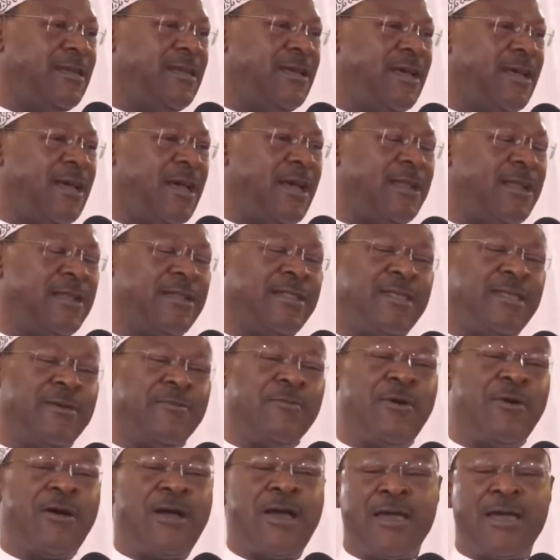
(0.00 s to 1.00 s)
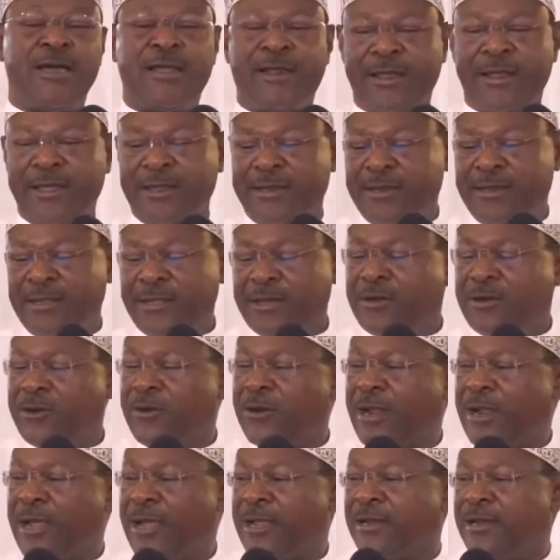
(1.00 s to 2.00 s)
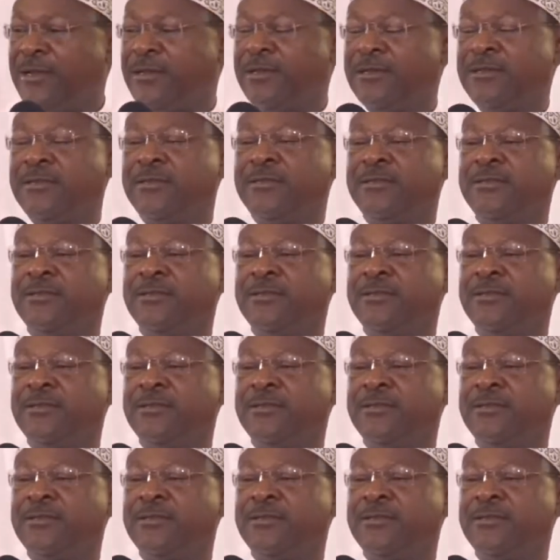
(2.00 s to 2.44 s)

And the more I read the Quran,